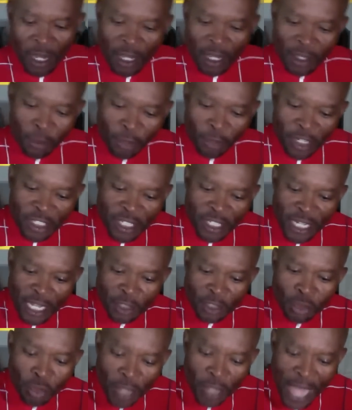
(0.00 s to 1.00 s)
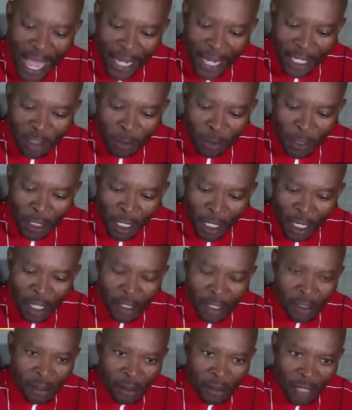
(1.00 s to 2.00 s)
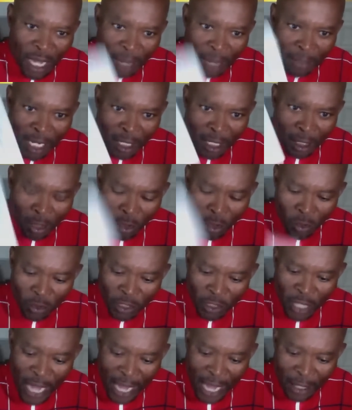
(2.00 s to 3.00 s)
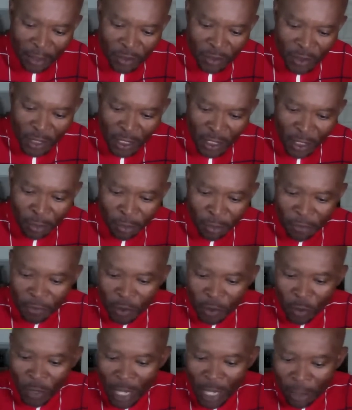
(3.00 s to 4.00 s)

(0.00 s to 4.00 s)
The reason they do that is because I'm not going to go into that. It's in the review. When I